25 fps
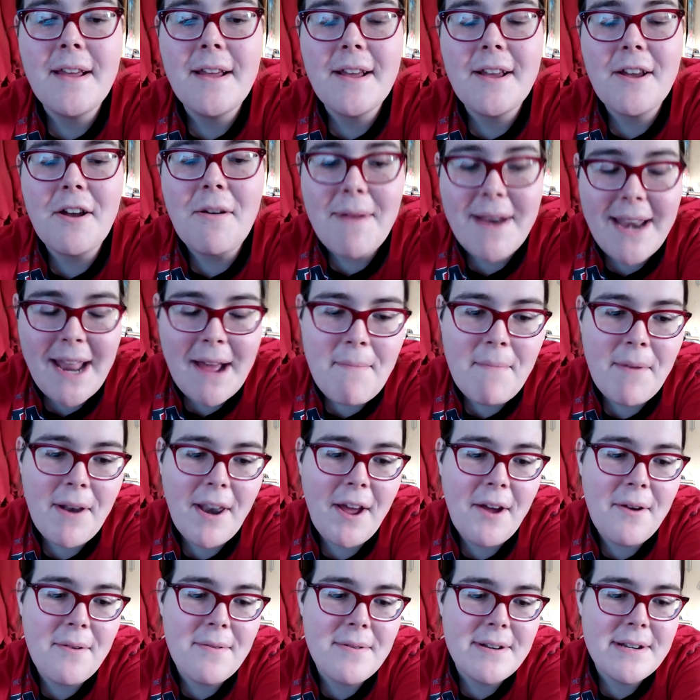comment down
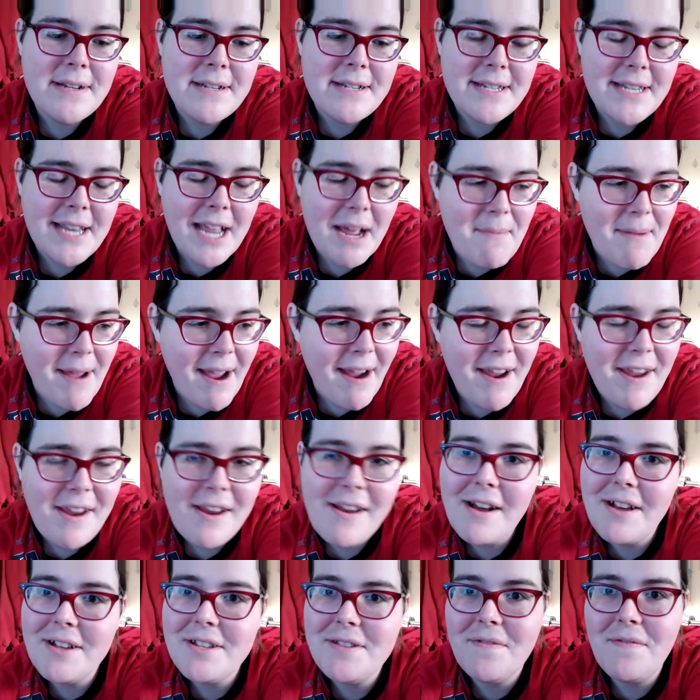below, tell me how you
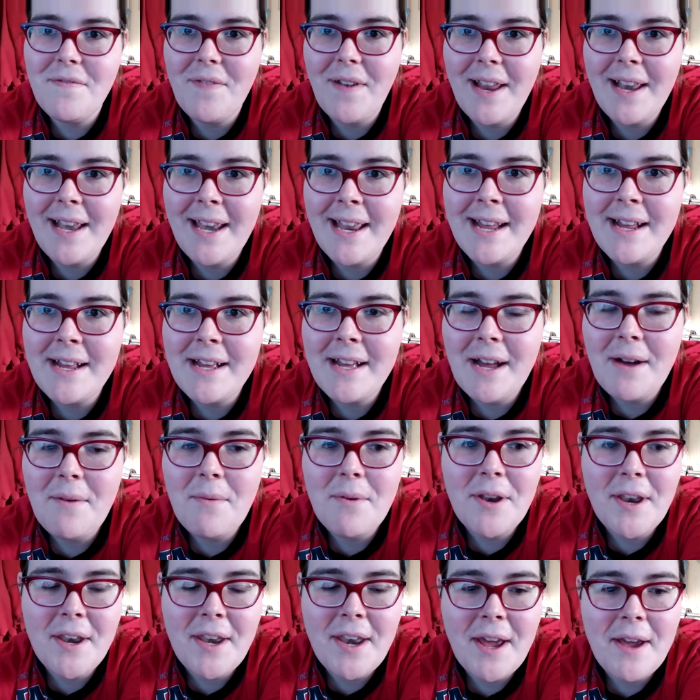guys are feeling. I
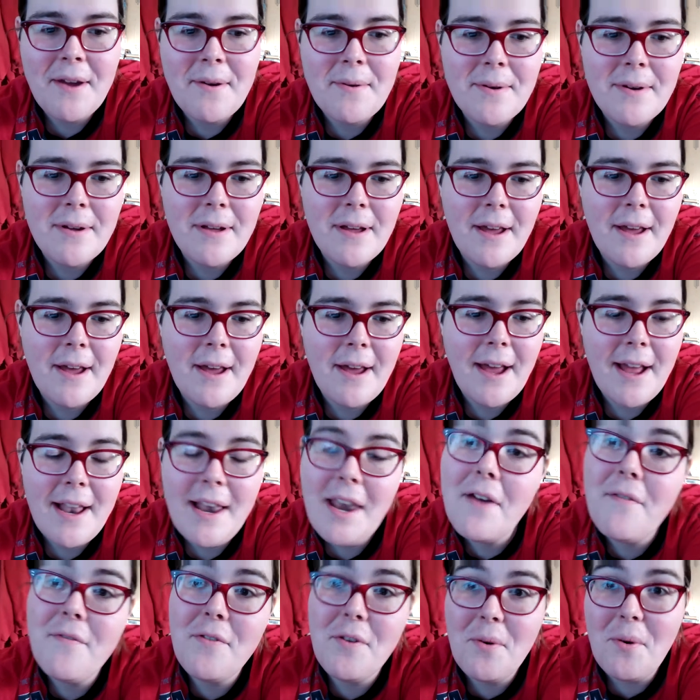want to know. I
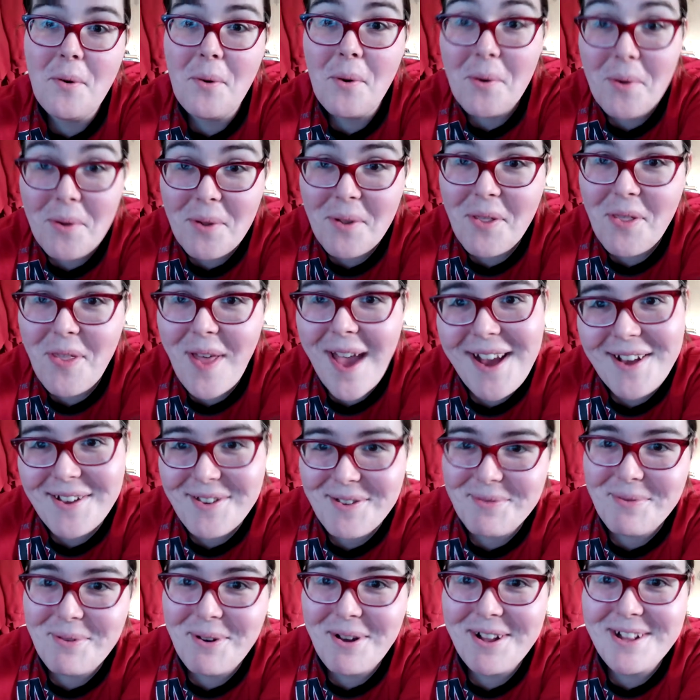love you all. Thanks
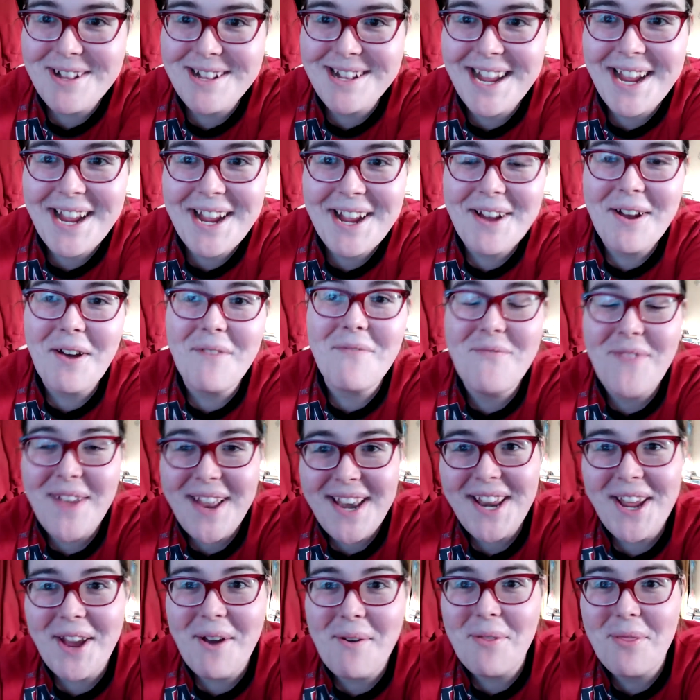for watching a
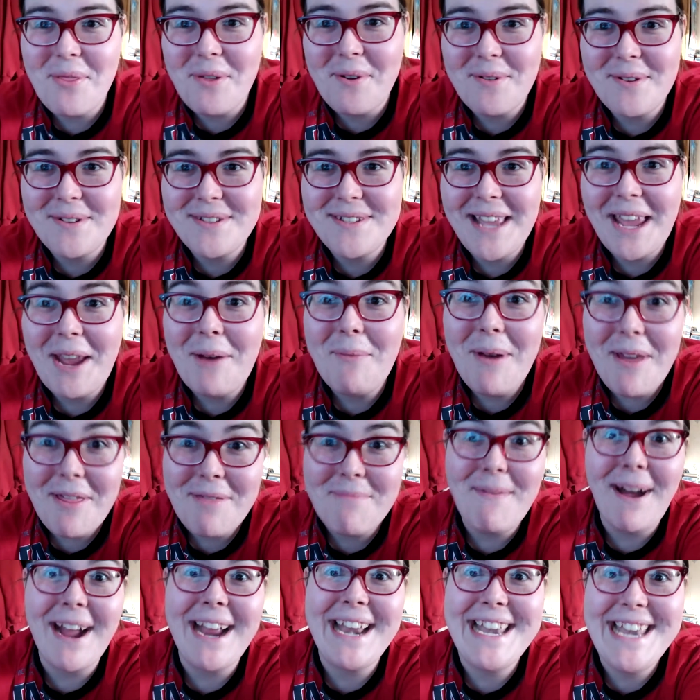video Thursday
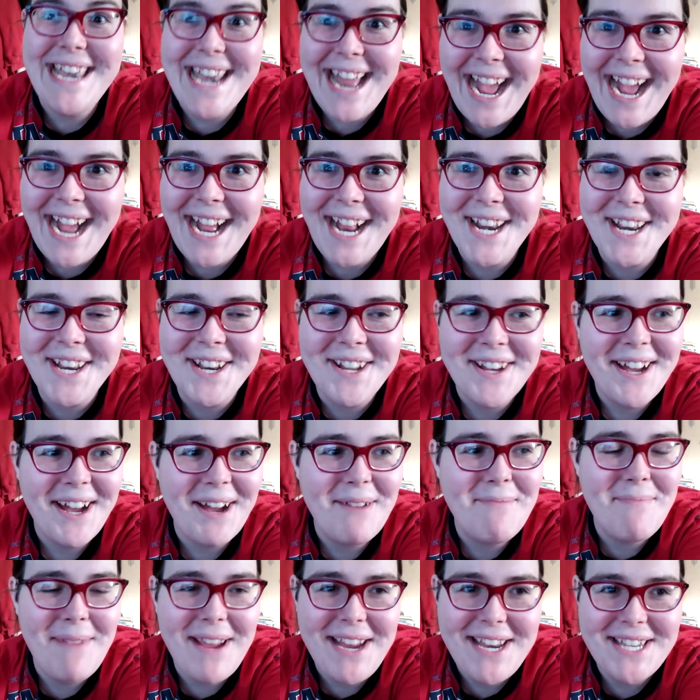with my nan.
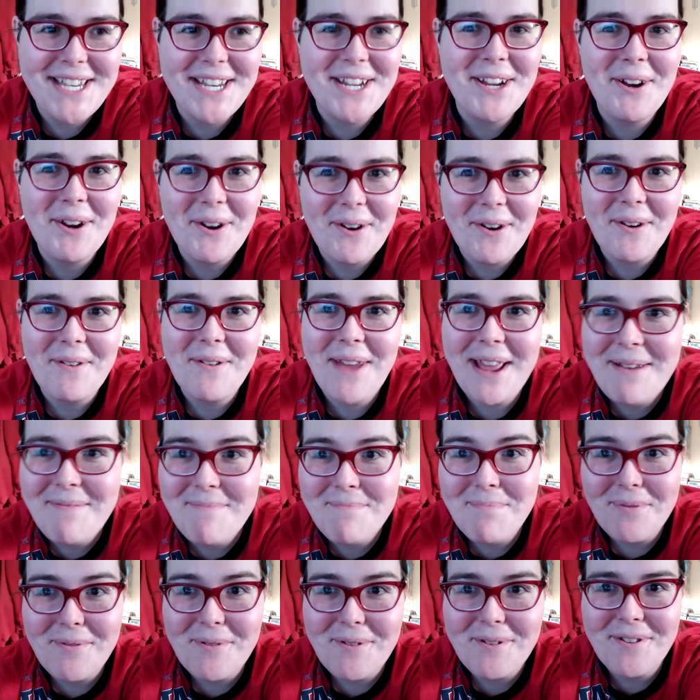I'm meeting her
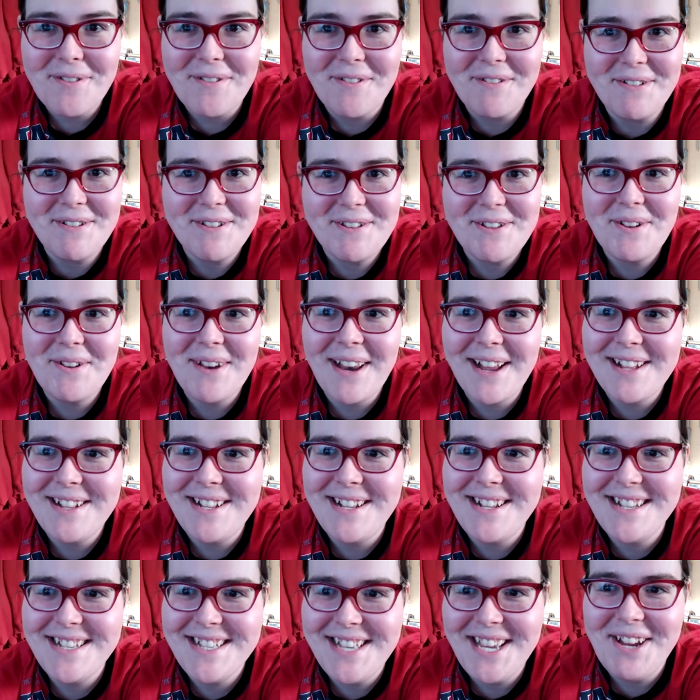in person, so you'll
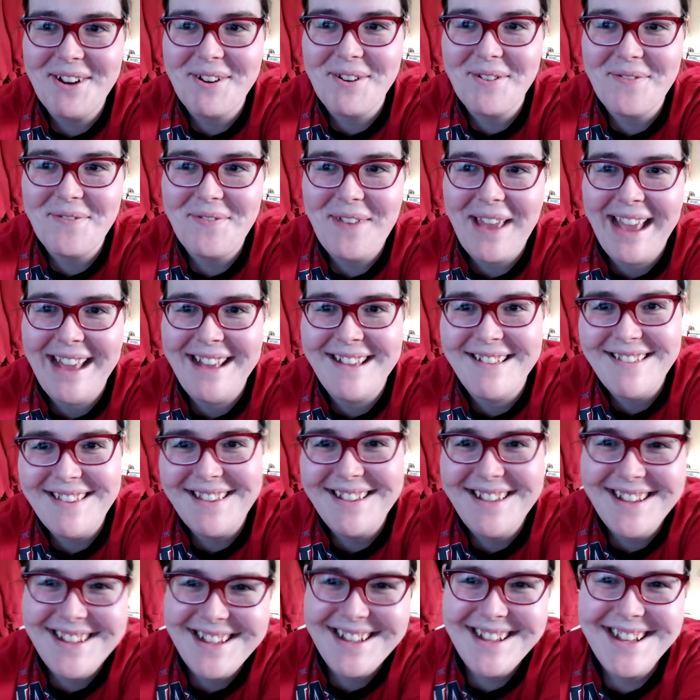actually see her face.